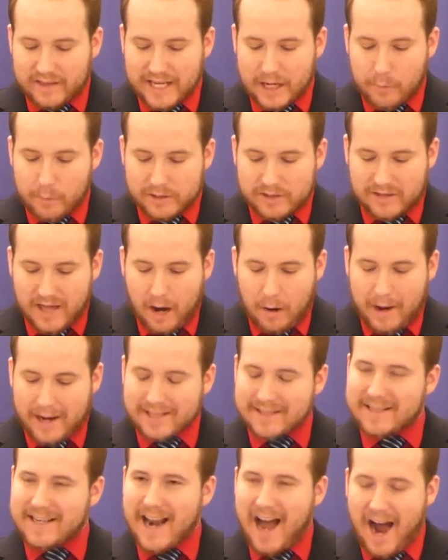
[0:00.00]
thee what thou
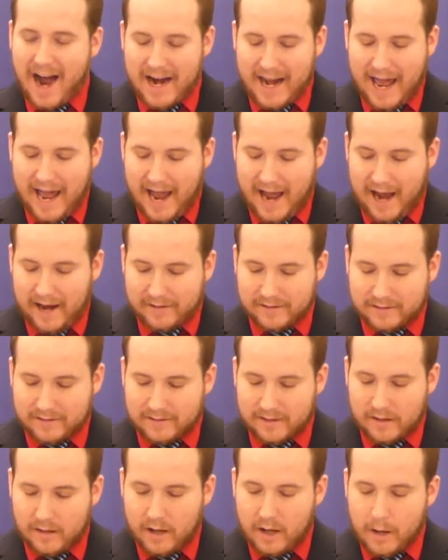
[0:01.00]
hast not
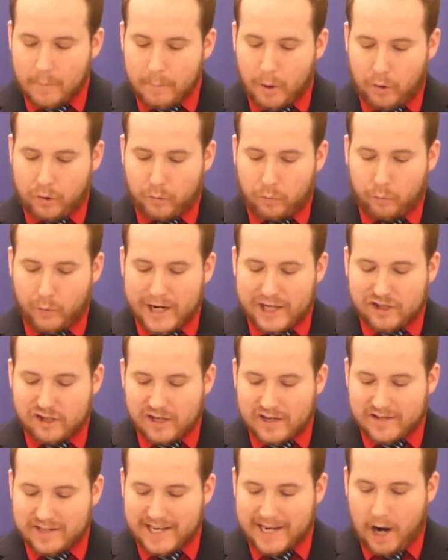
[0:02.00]
asked, both
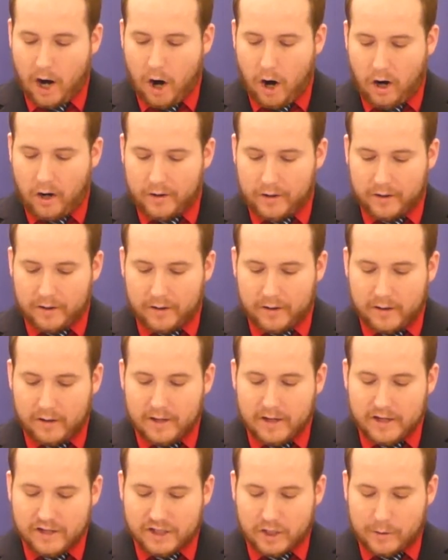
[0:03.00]
riches and honor,
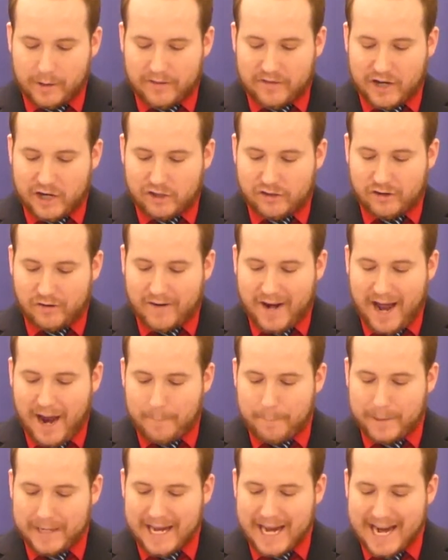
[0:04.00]
so that there shall
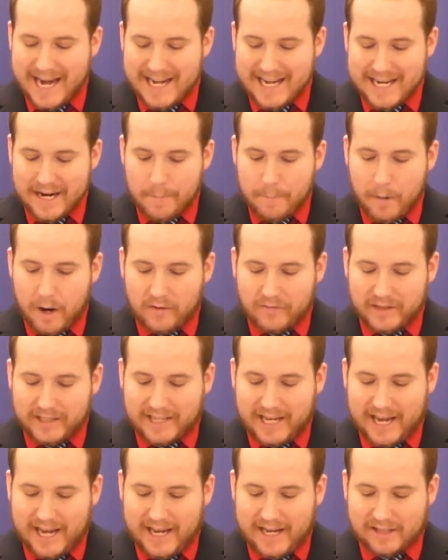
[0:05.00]
not be any among
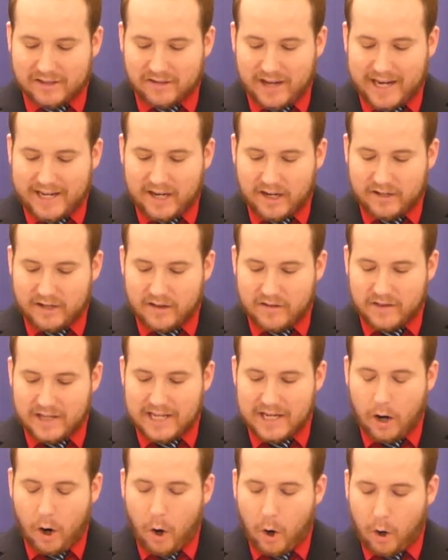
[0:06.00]
the kings like unto
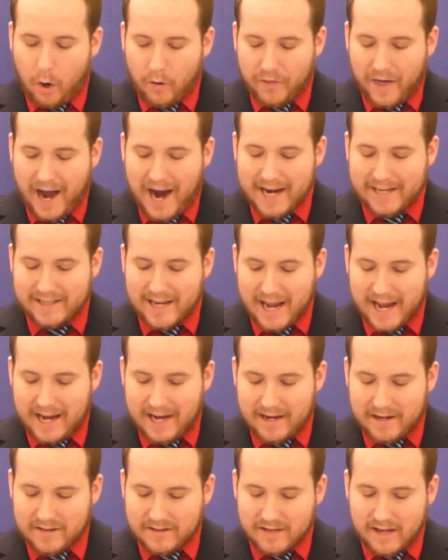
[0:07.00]
thee all thy
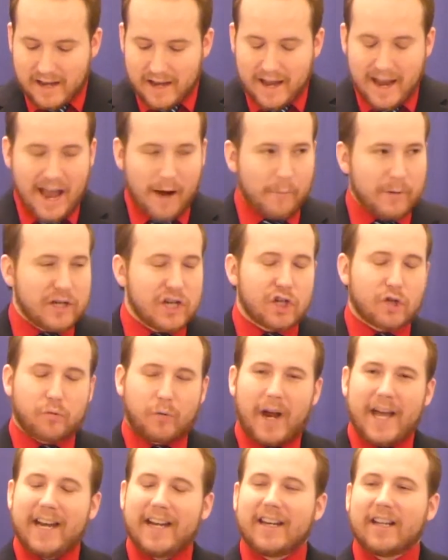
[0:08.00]
days. And we just
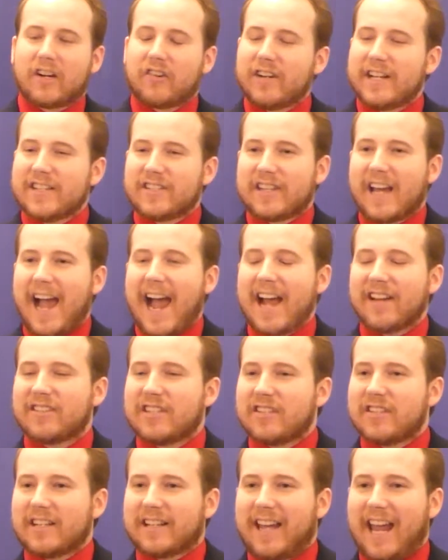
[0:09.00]
read in
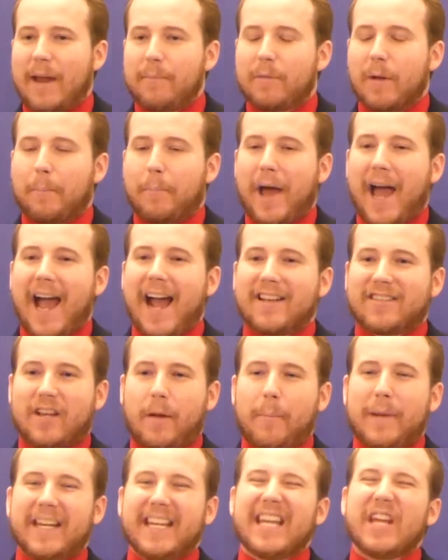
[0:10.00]
Ecclesiastes it came to pass.
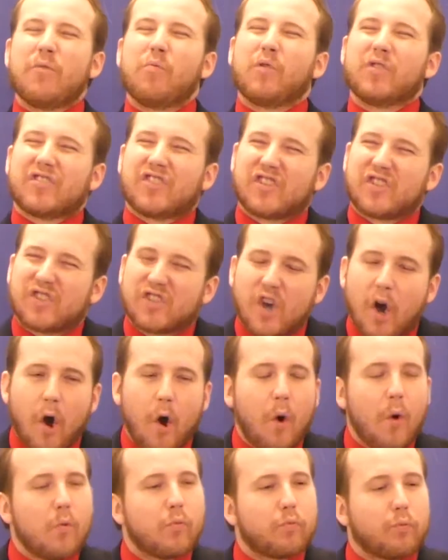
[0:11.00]
I mean, he was
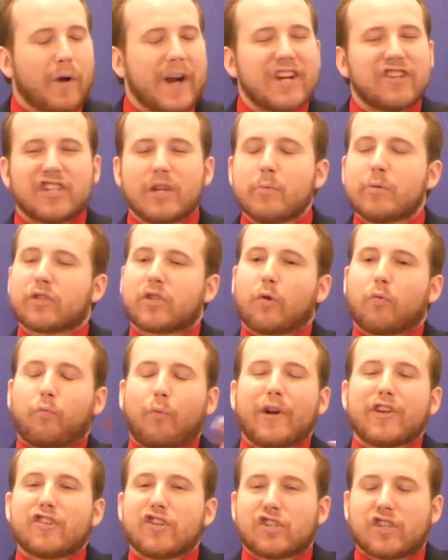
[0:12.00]
so rich. He was the
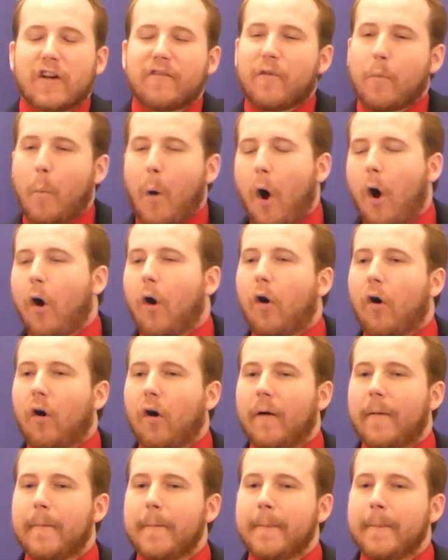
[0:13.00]
richest of them all.